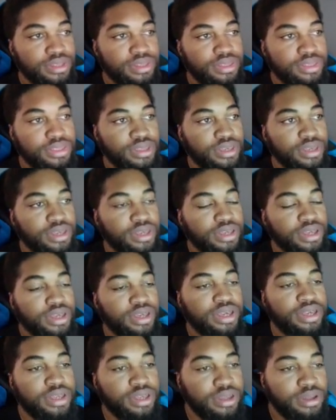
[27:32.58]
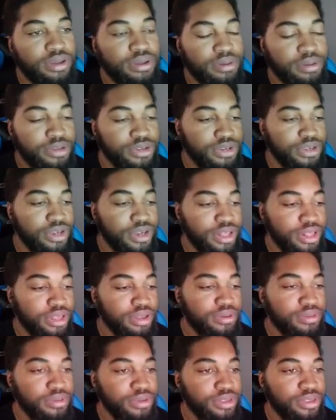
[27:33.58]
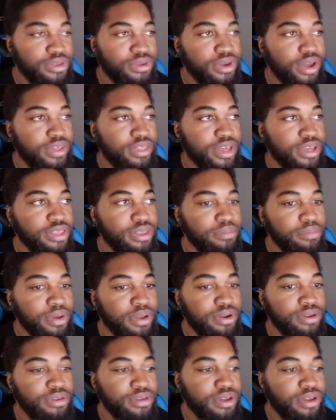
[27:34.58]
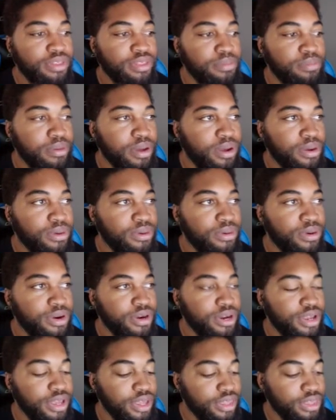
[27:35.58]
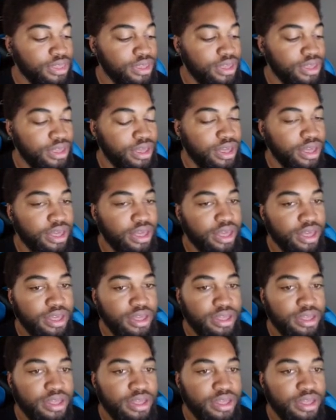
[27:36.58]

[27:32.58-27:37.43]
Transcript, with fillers: the uh, what you call it. You do have like the metal of the popcorn and the uh,